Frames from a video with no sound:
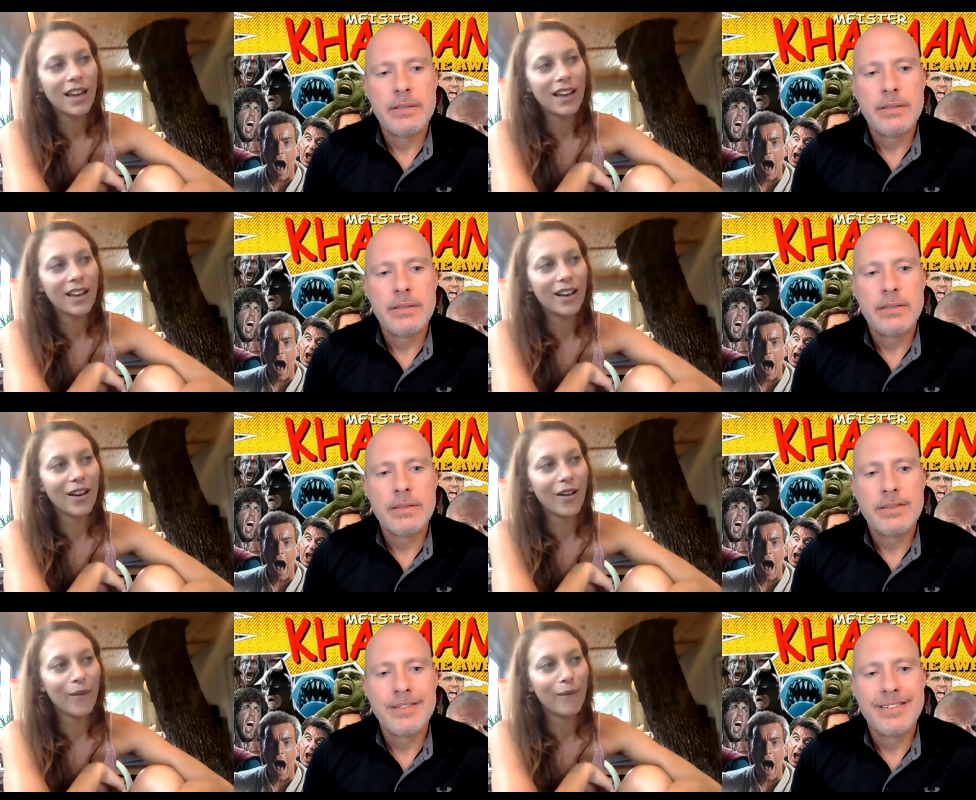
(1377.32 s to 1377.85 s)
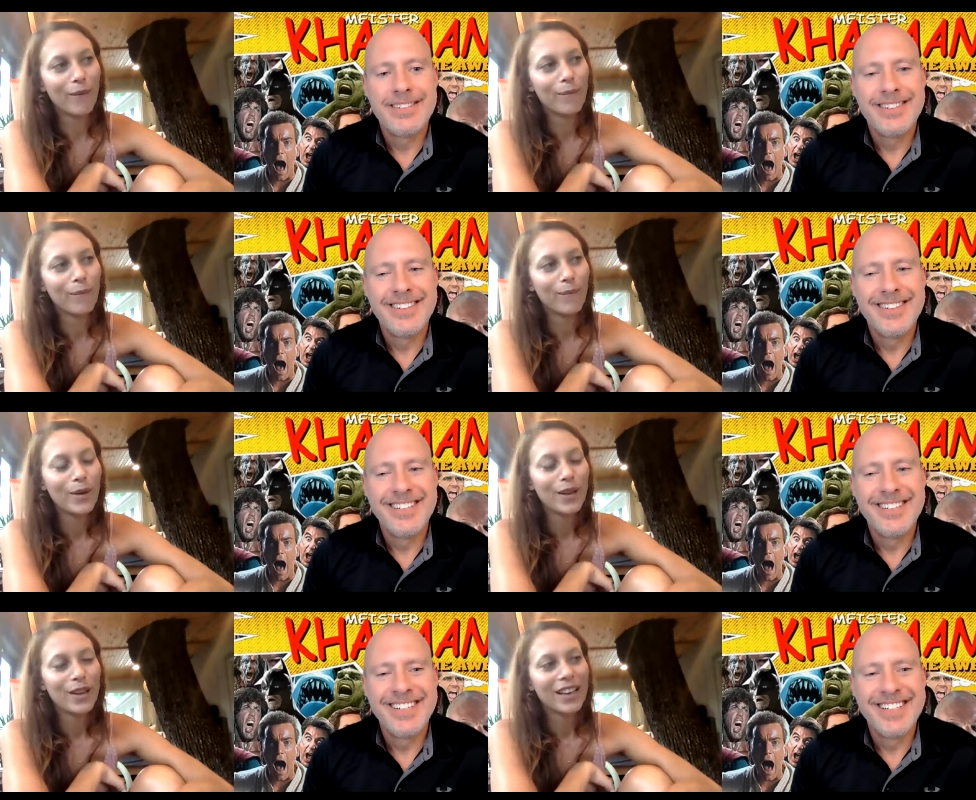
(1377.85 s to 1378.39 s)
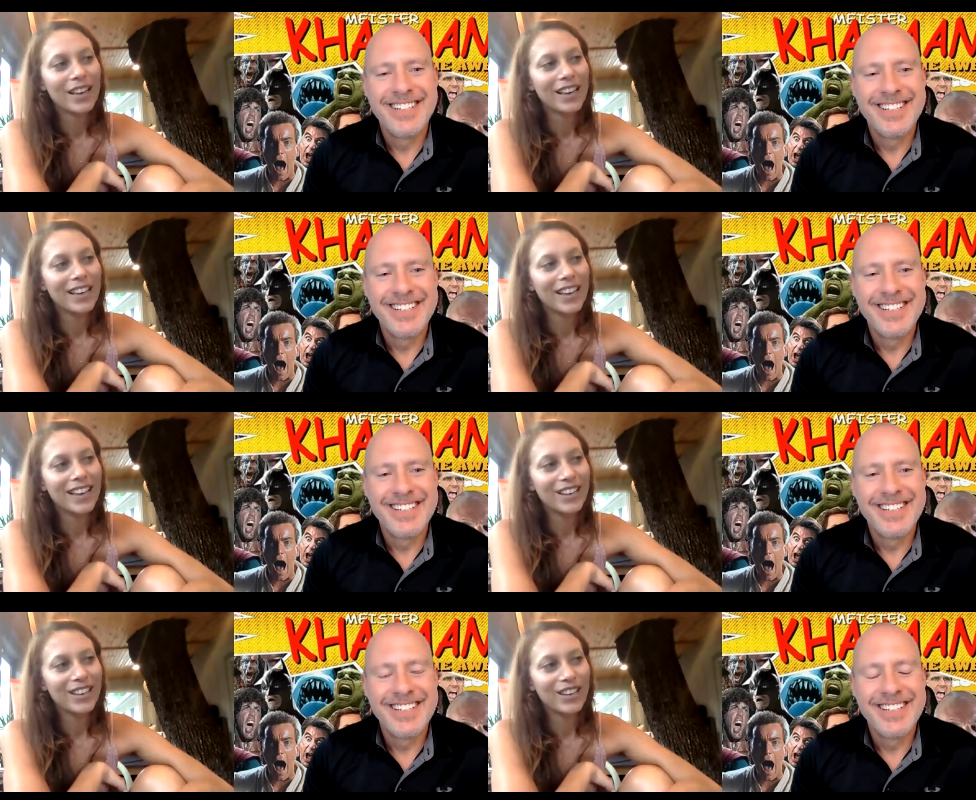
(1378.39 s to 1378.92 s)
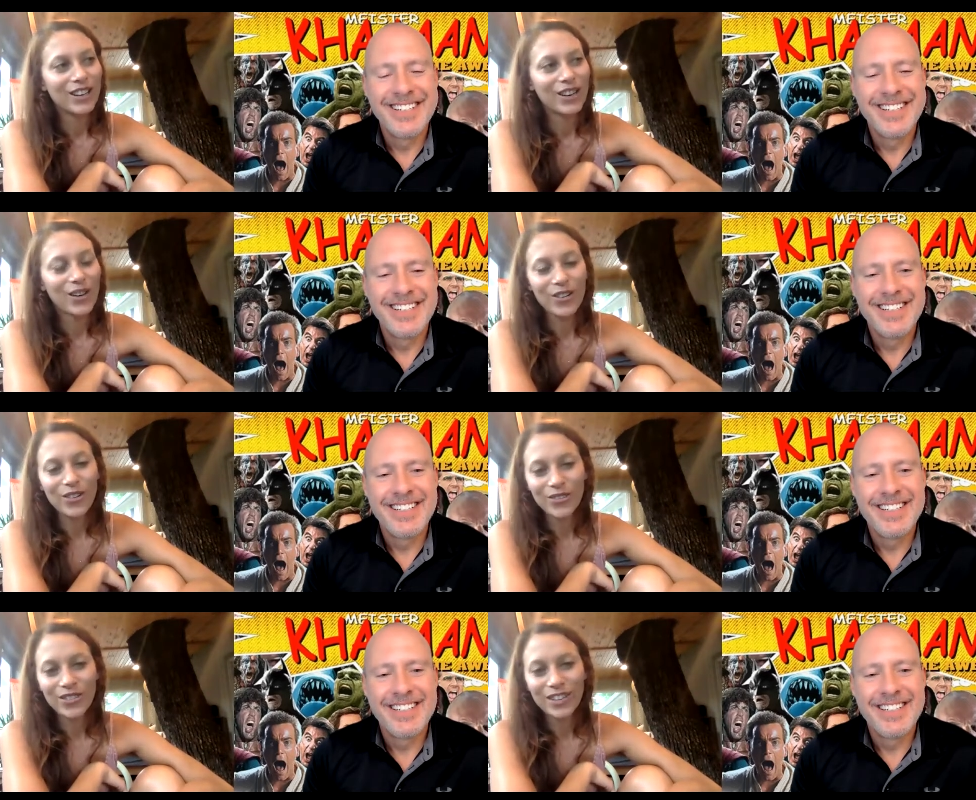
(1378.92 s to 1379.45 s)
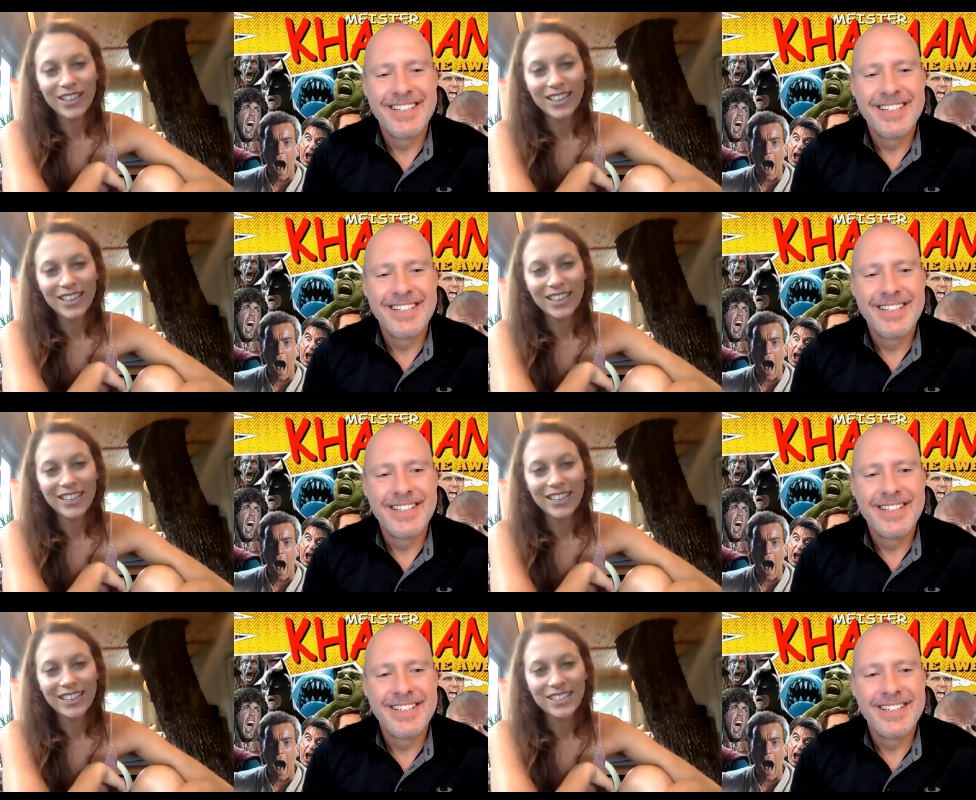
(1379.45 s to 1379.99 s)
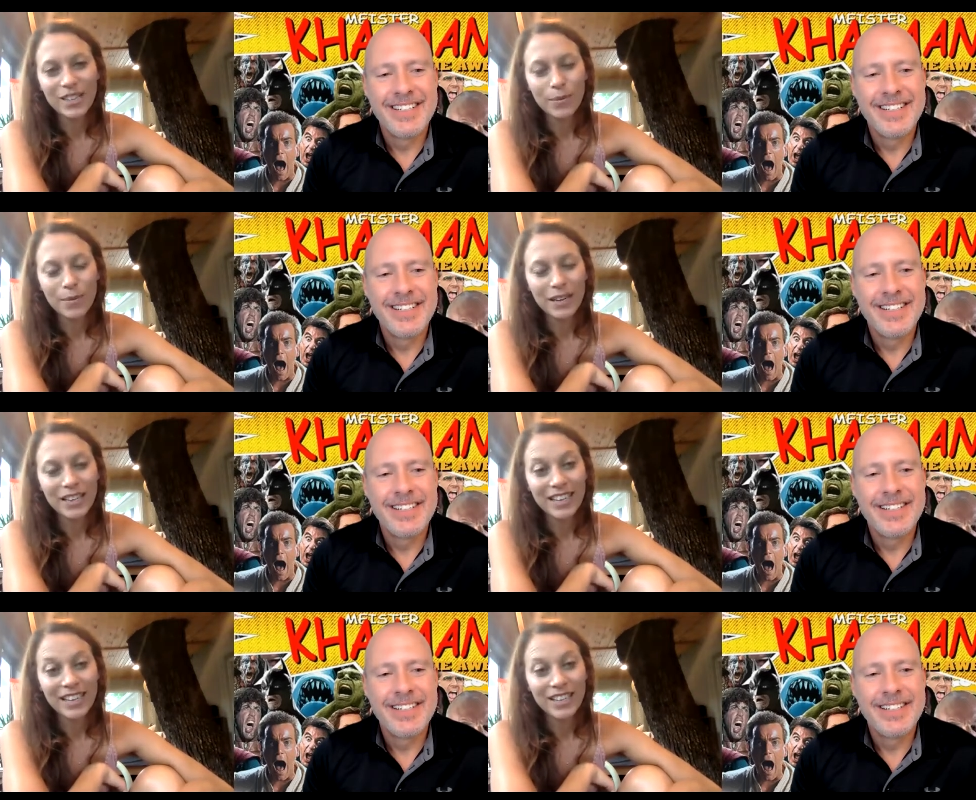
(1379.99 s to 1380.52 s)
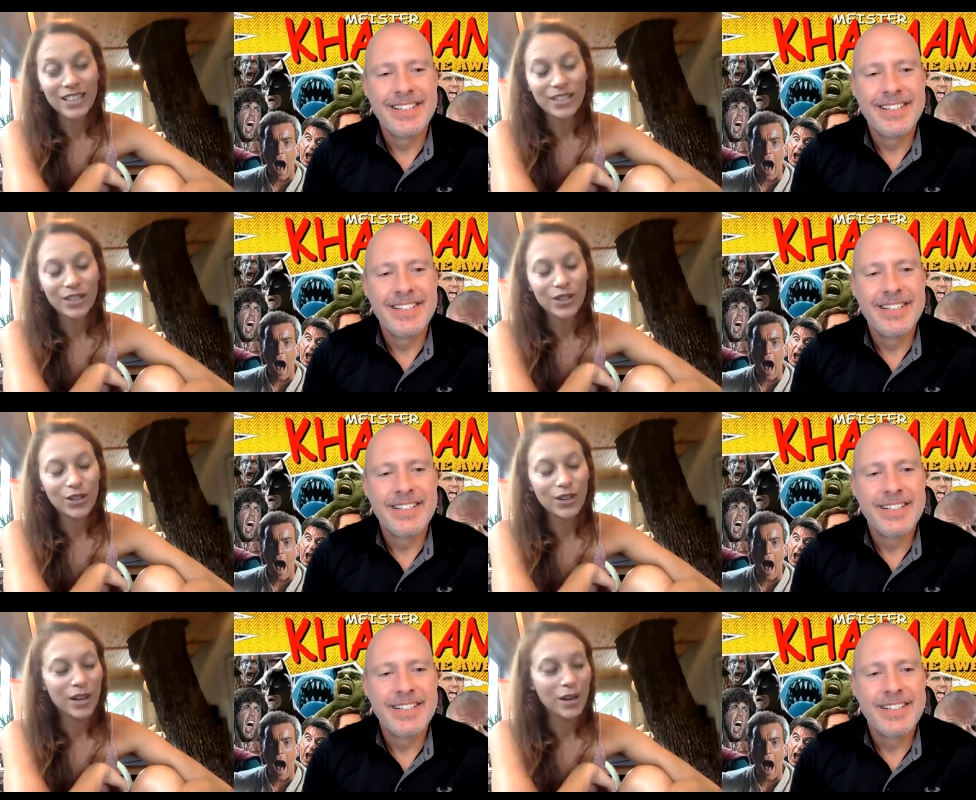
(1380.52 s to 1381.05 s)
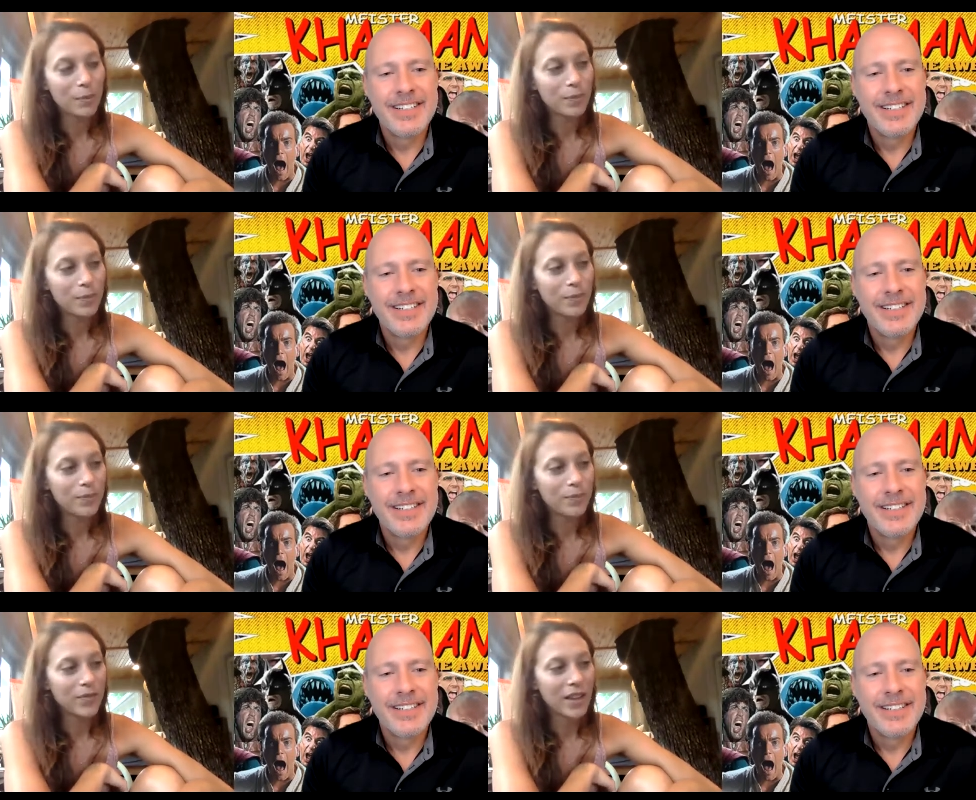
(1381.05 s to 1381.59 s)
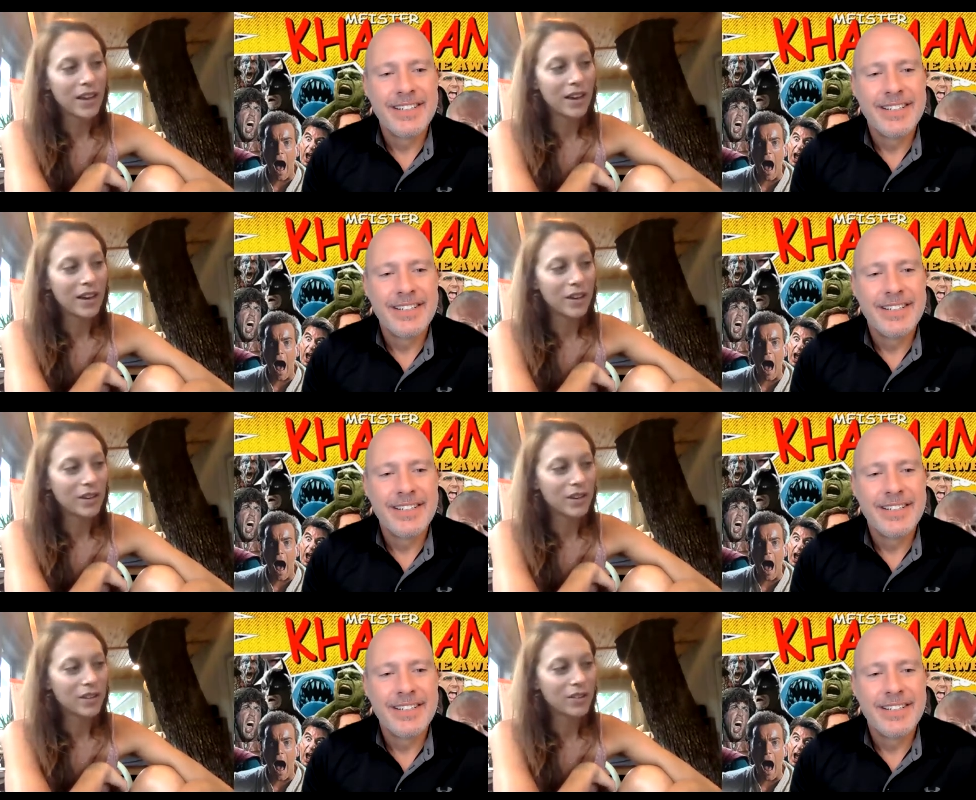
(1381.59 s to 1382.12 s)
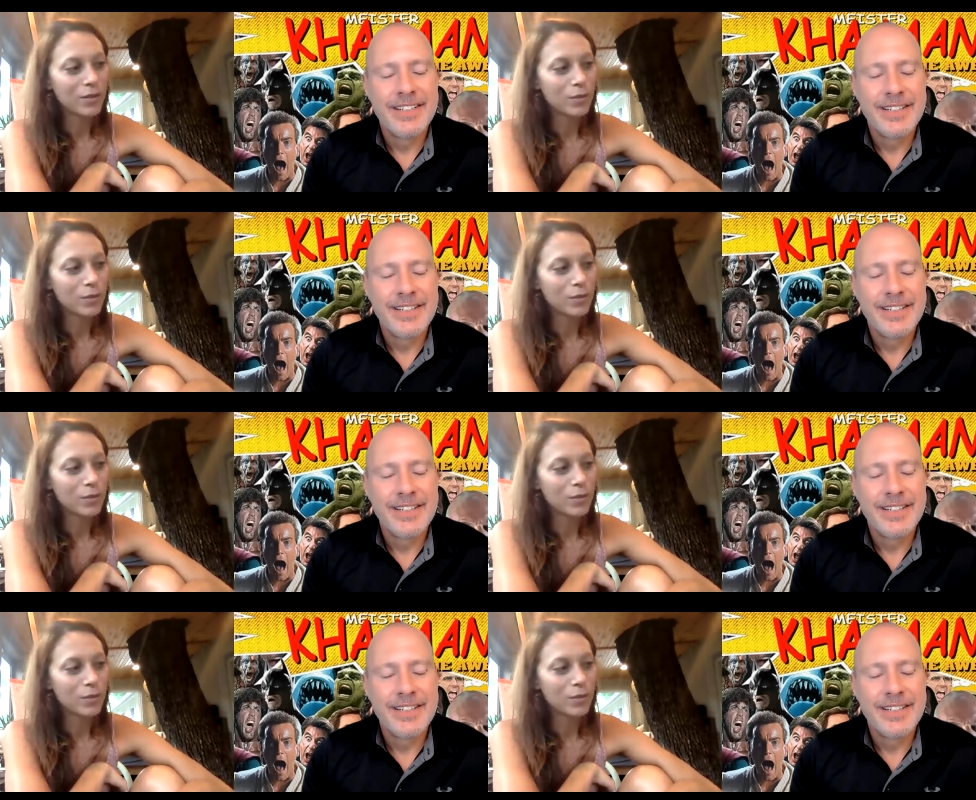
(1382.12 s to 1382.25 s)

Speaker 1: and um, you know, and we needed somebody needed to learn how to how to